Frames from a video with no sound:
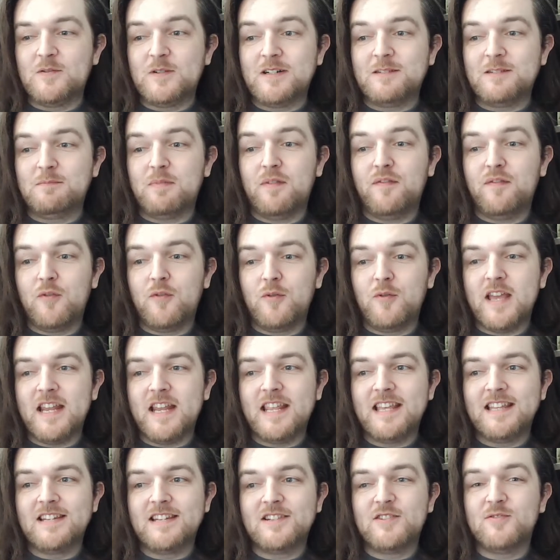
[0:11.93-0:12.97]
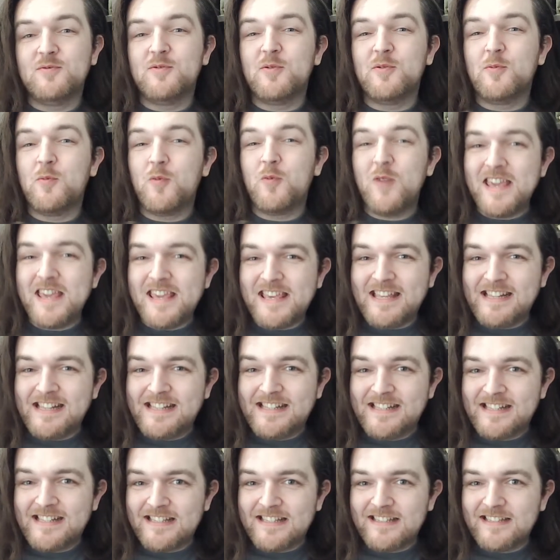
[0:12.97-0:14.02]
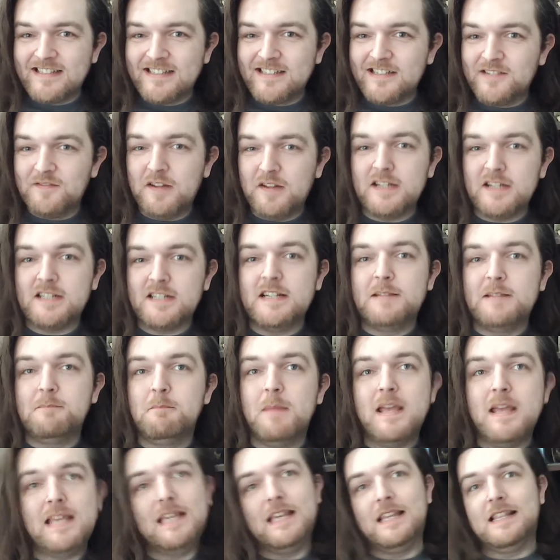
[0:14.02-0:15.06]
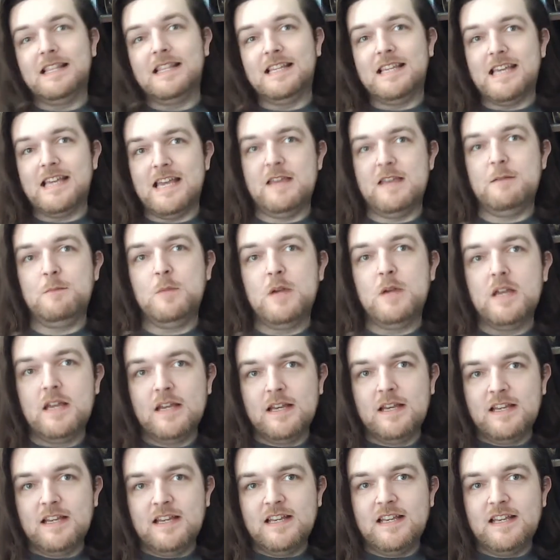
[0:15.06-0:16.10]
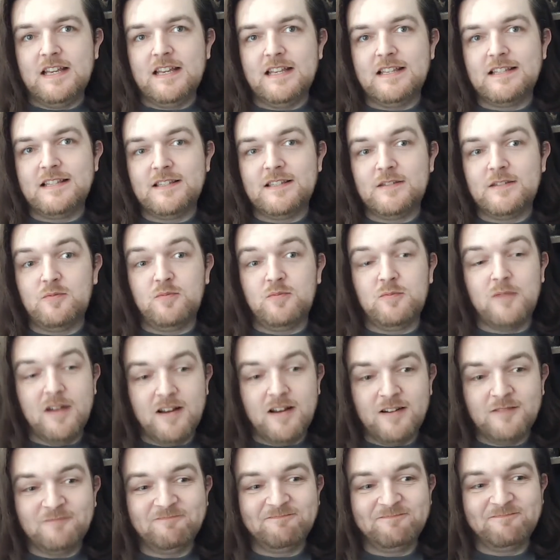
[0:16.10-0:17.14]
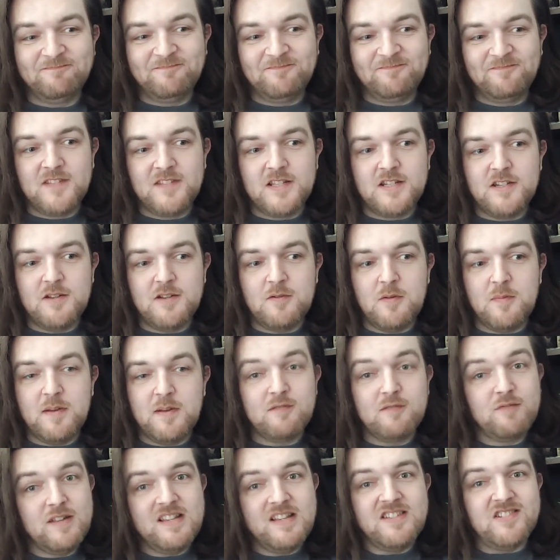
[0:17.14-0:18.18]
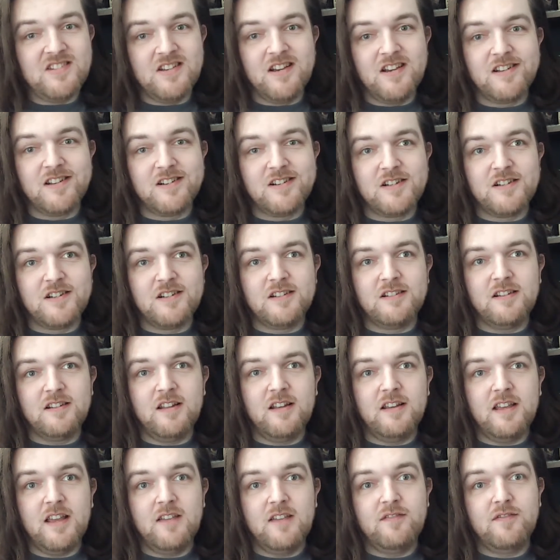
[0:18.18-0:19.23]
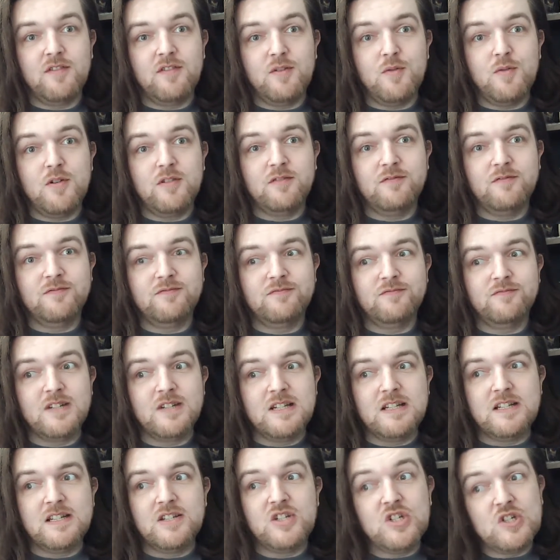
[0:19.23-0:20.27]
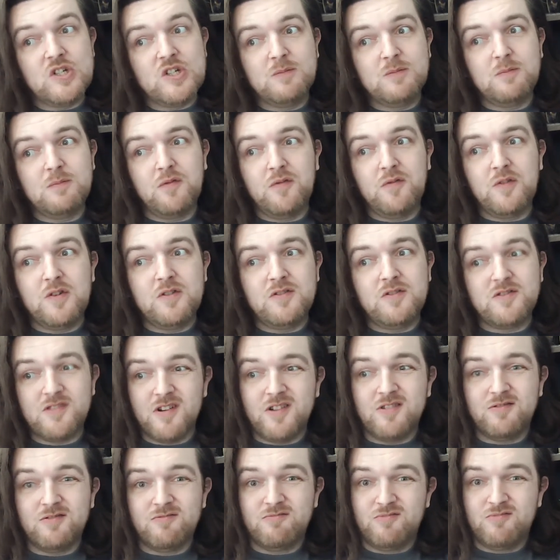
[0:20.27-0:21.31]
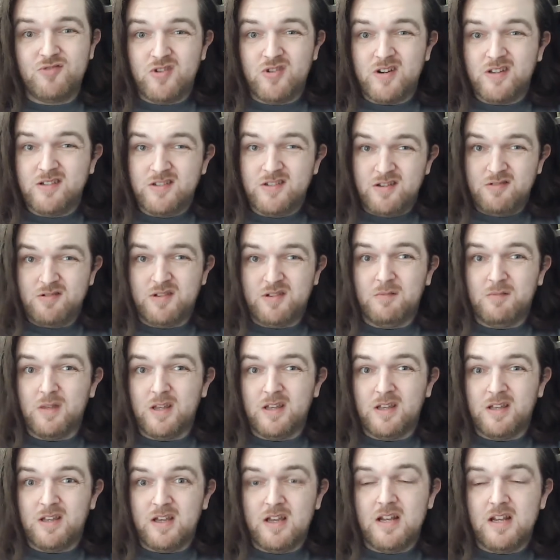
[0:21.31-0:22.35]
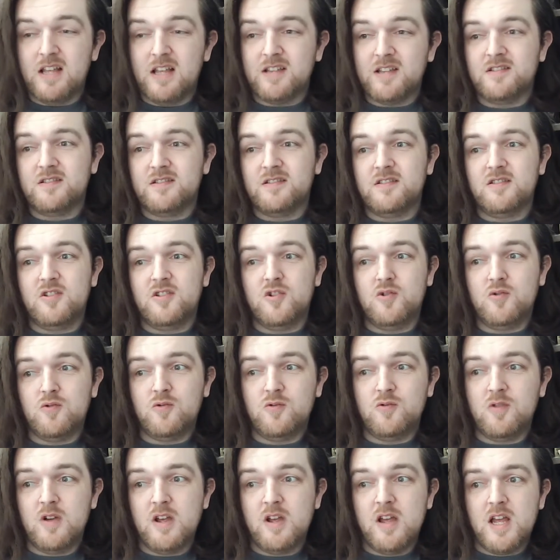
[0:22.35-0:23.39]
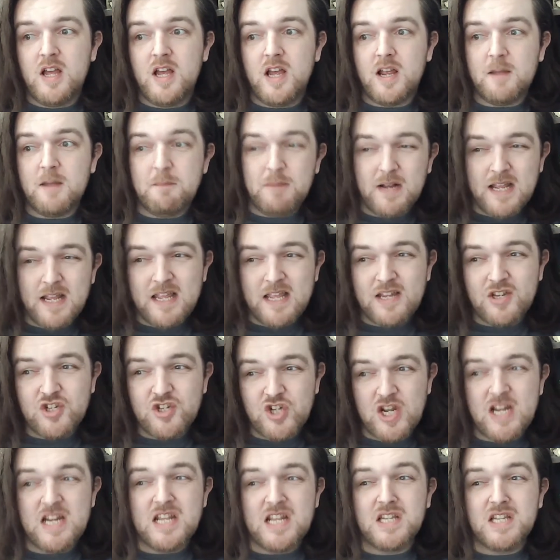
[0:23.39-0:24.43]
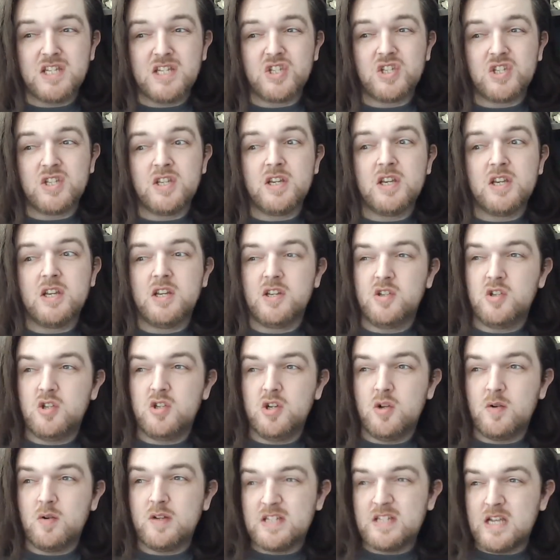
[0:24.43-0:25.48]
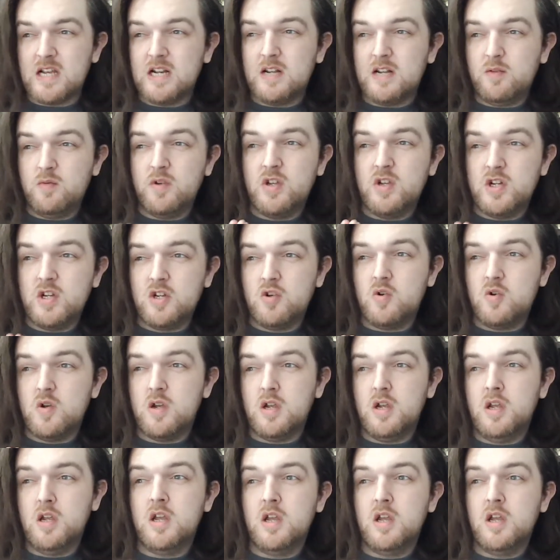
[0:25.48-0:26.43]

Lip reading: before getting into the weeds of actually making the game, to do a bit of research, like everyone really should before you start trying to do something. Unless you're a complete genius, you know exactly what you're doing.